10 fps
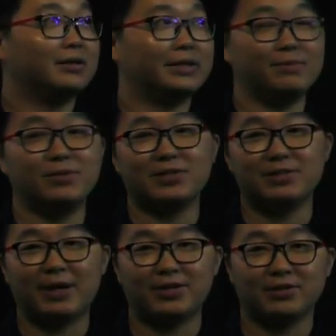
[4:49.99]
the emission
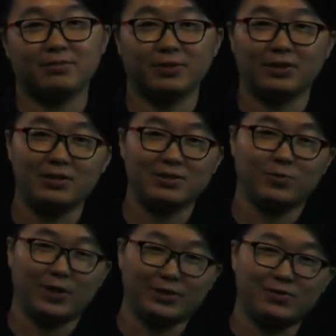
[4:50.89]
spectrum because
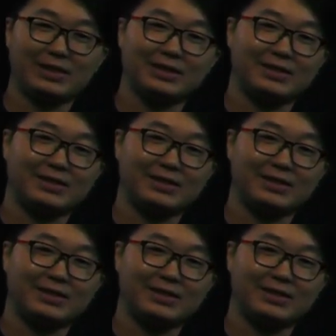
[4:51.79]
we are using the